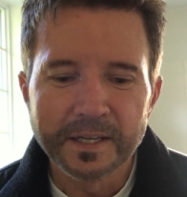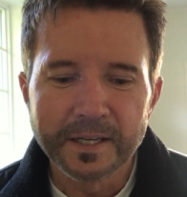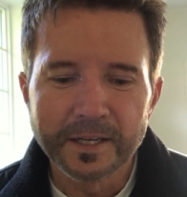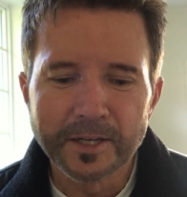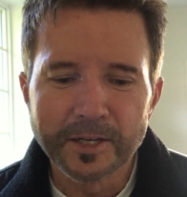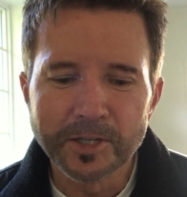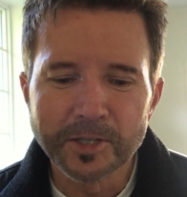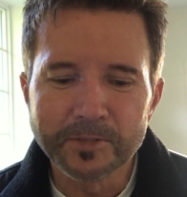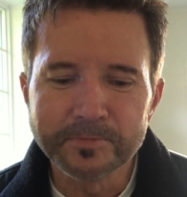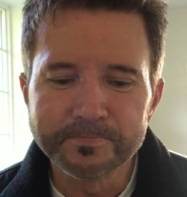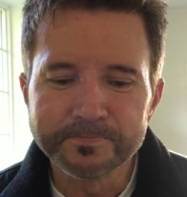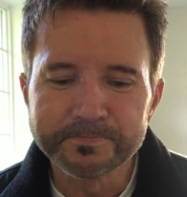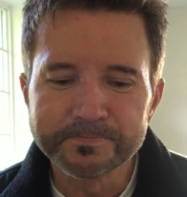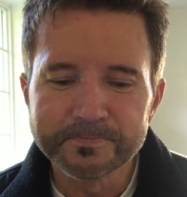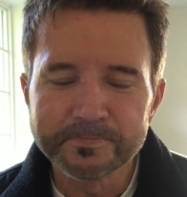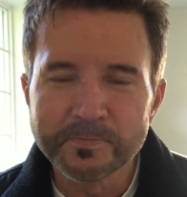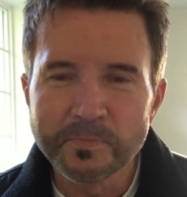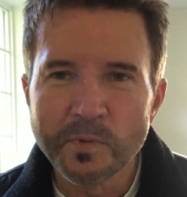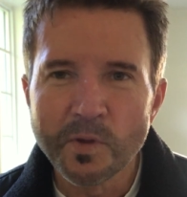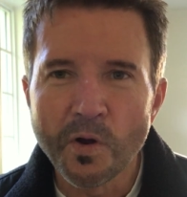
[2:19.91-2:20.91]
Um,
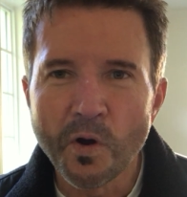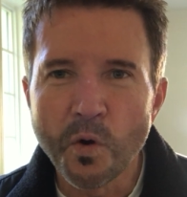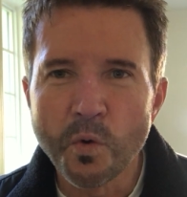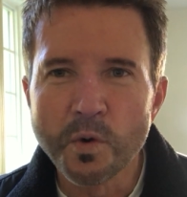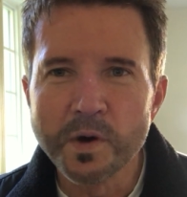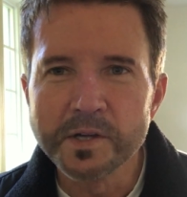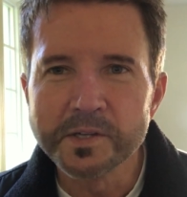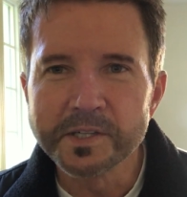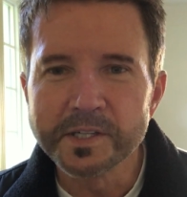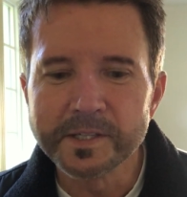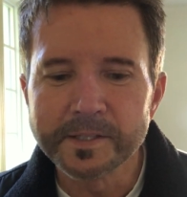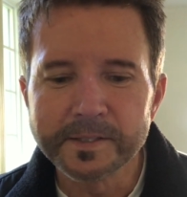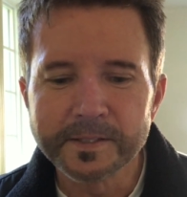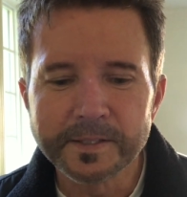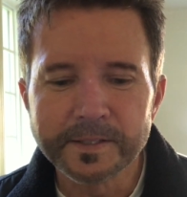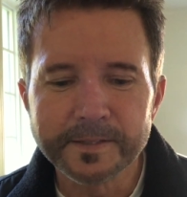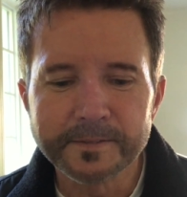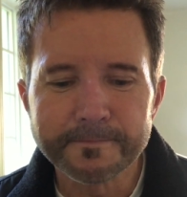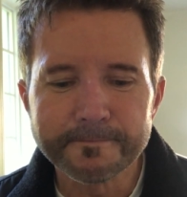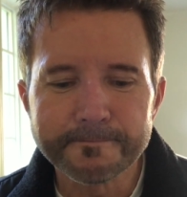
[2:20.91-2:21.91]
or was it,
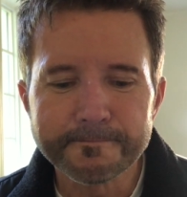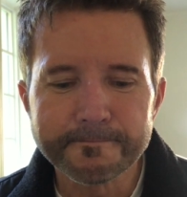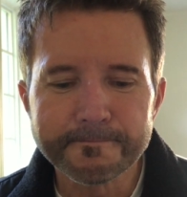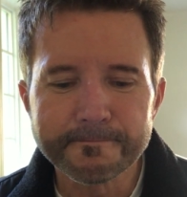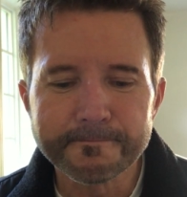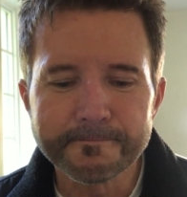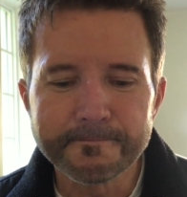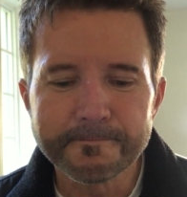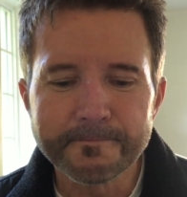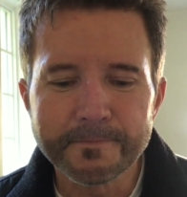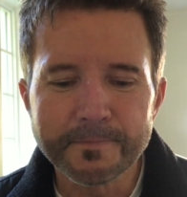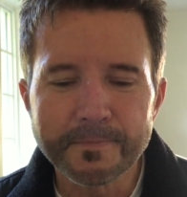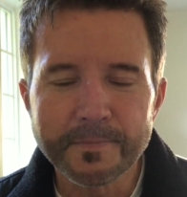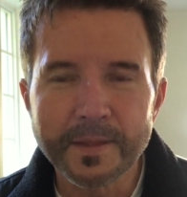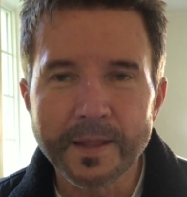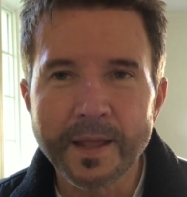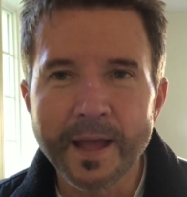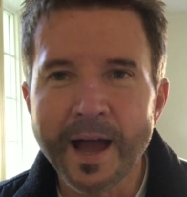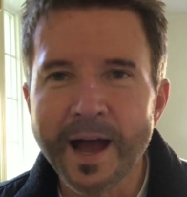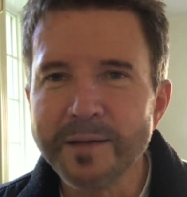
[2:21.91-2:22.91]

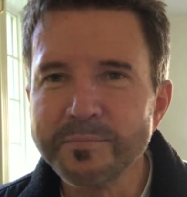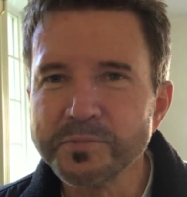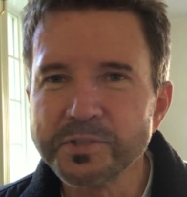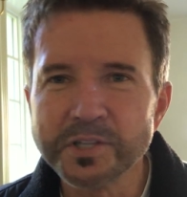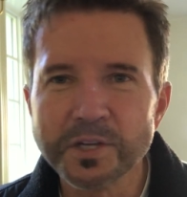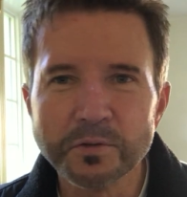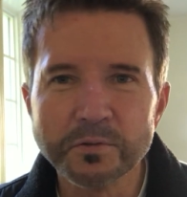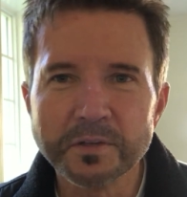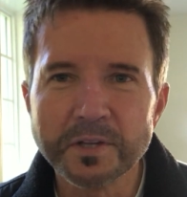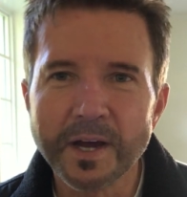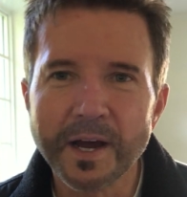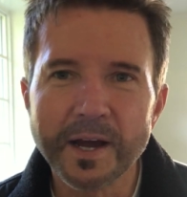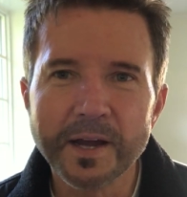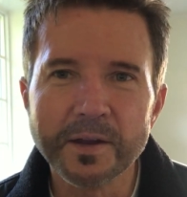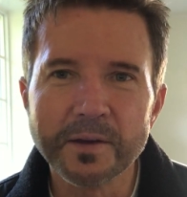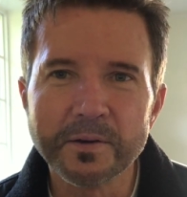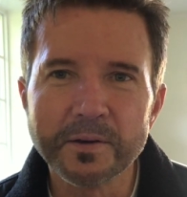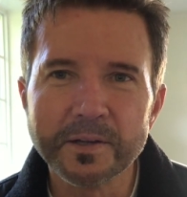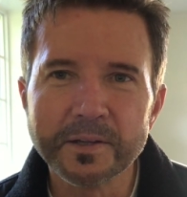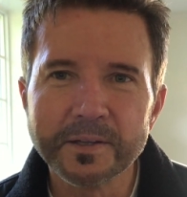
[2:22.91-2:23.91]
I'm so
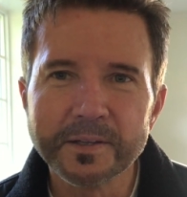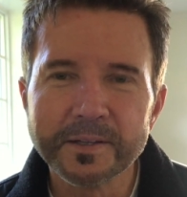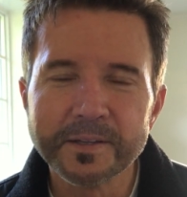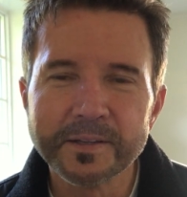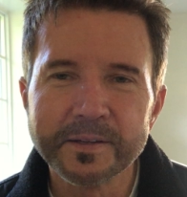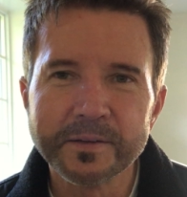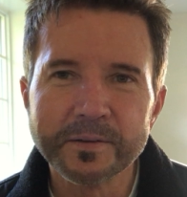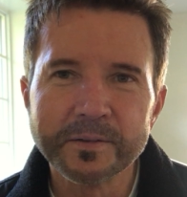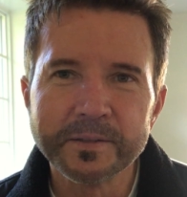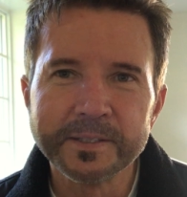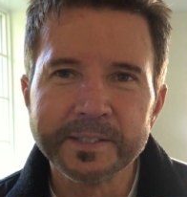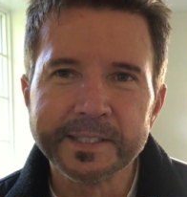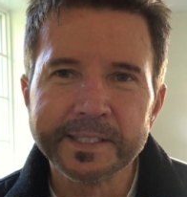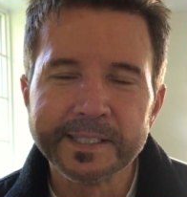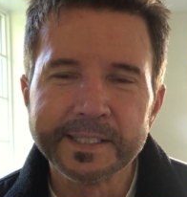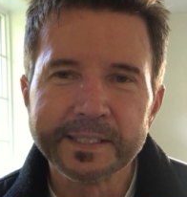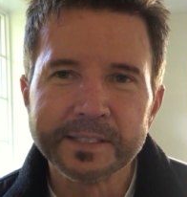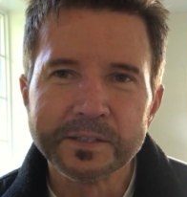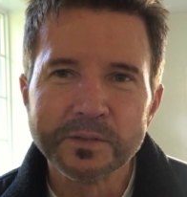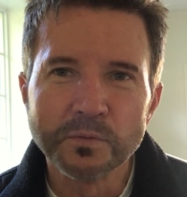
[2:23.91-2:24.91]
tired
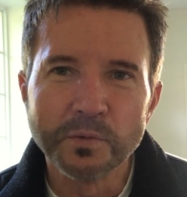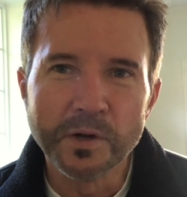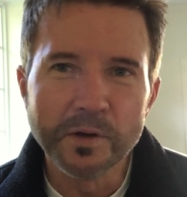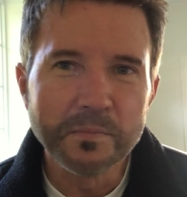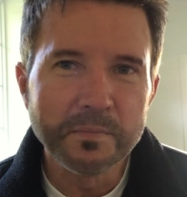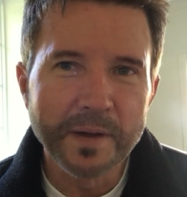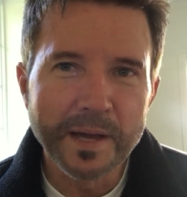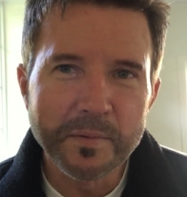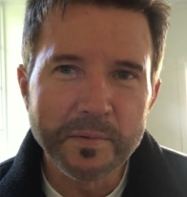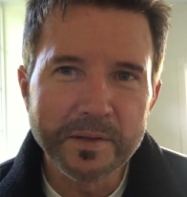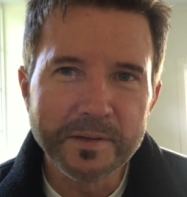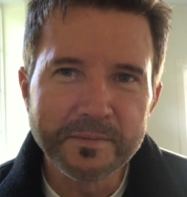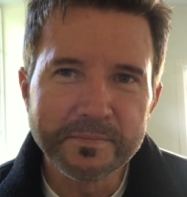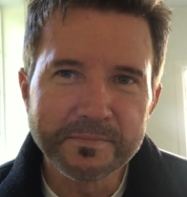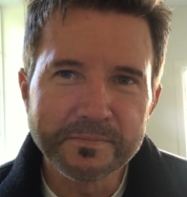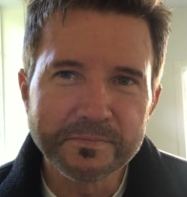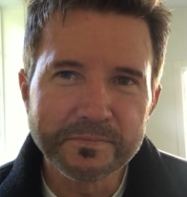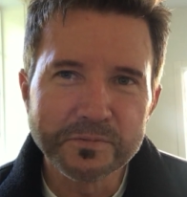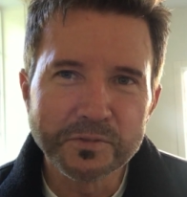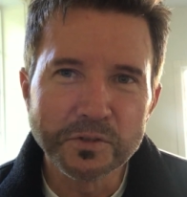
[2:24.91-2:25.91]
well, maybe
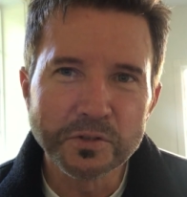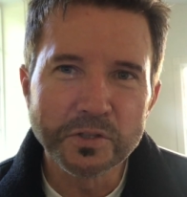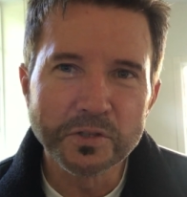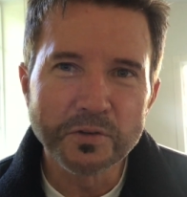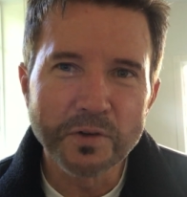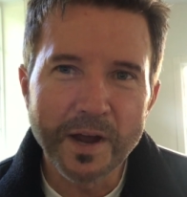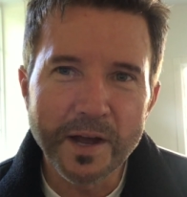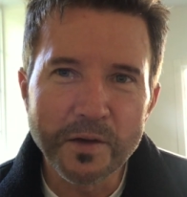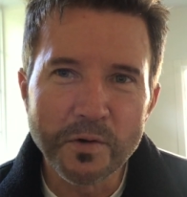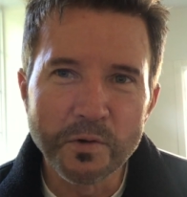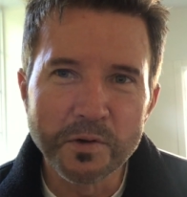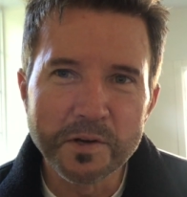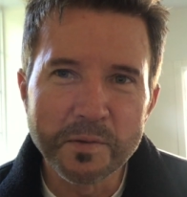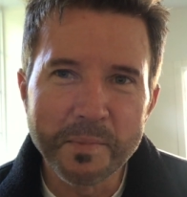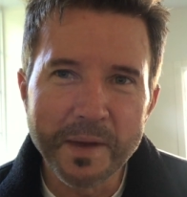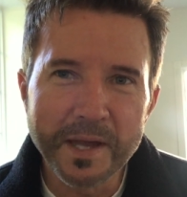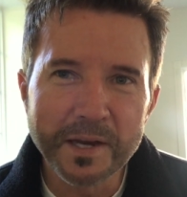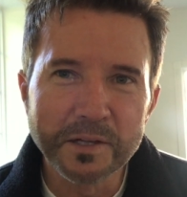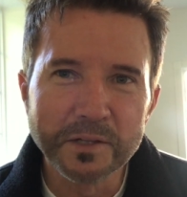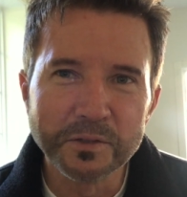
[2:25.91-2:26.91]
you should try going to
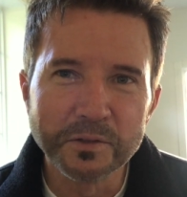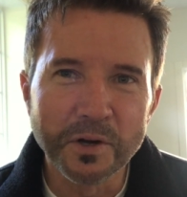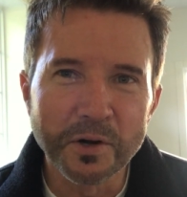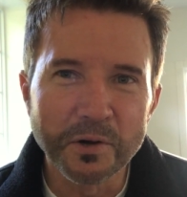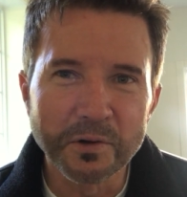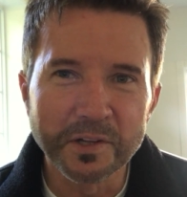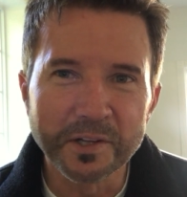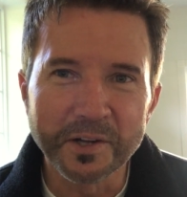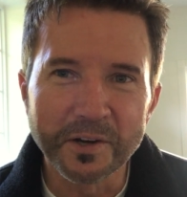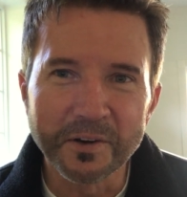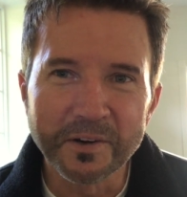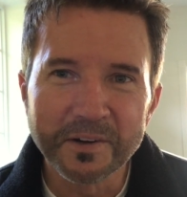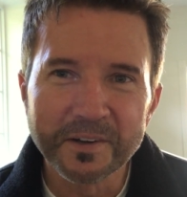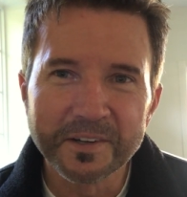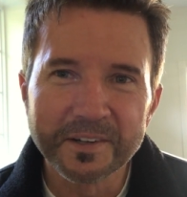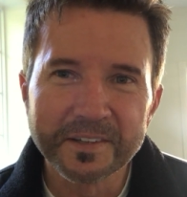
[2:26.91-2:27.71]
bed a little earlier.